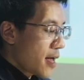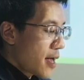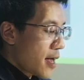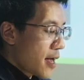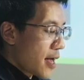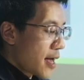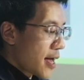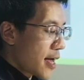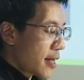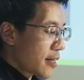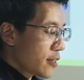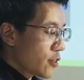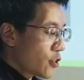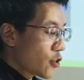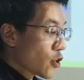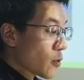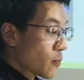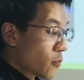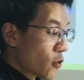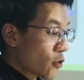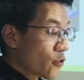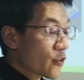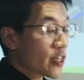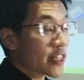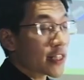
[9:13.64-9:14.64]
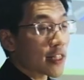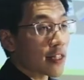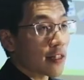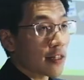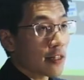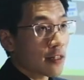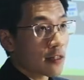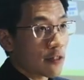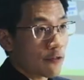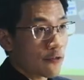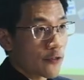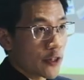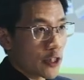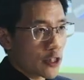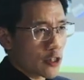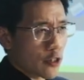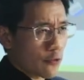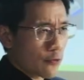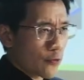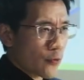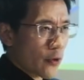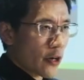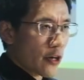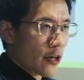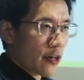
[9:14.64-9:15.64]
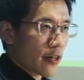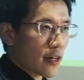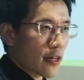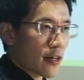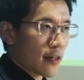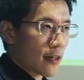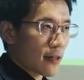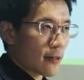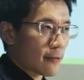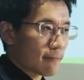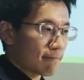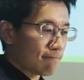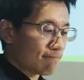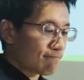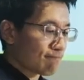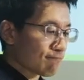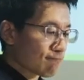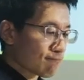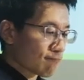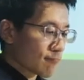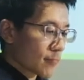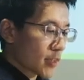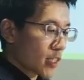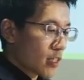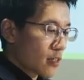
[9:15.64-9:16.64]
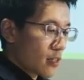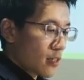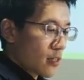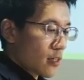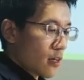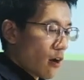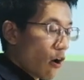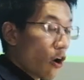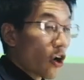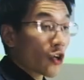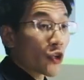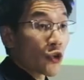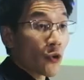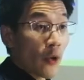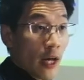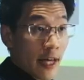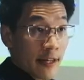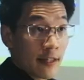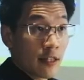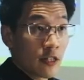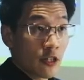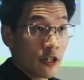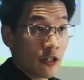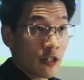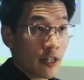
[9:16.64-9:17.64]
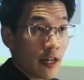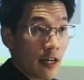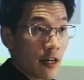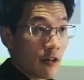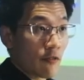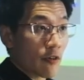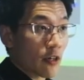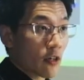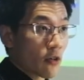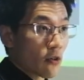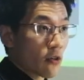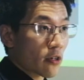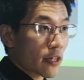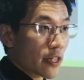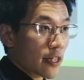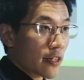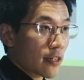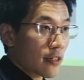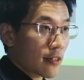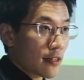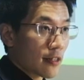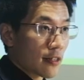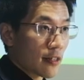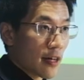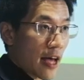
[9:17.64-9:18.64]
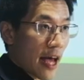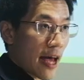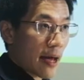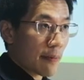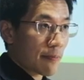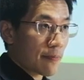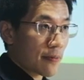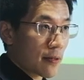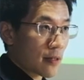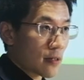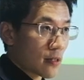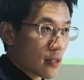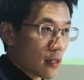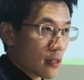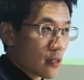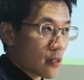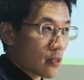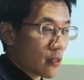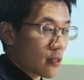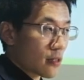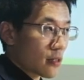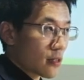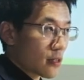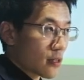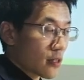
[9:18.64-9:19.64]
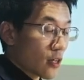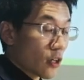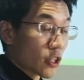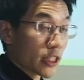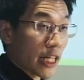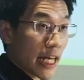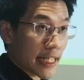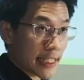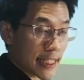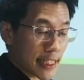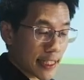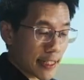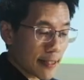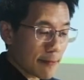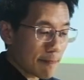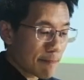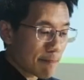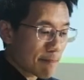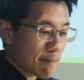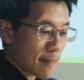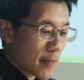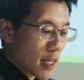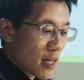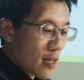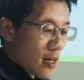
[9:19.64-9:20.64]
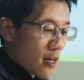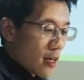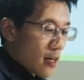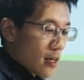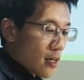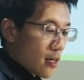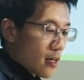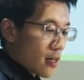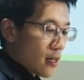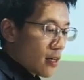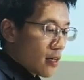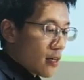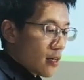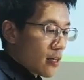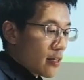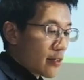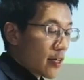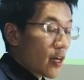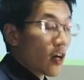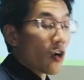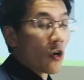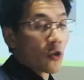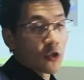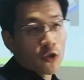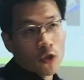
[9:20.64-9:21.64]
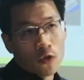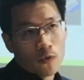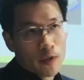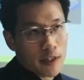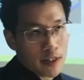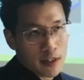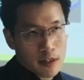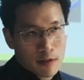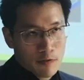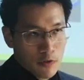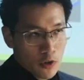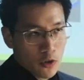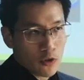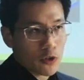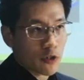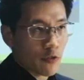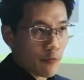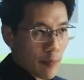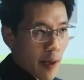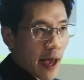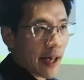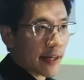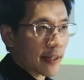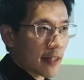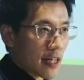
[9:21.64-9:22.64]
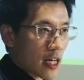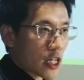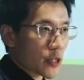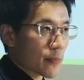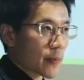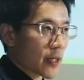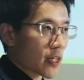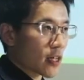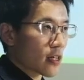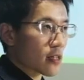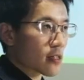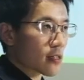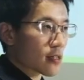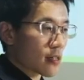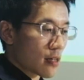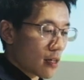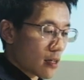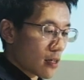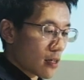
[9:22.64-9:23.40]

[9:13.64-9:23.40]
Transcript: And you know, more recently, the free software um, audio editor and recording app Audacity, they also received loads of backlash because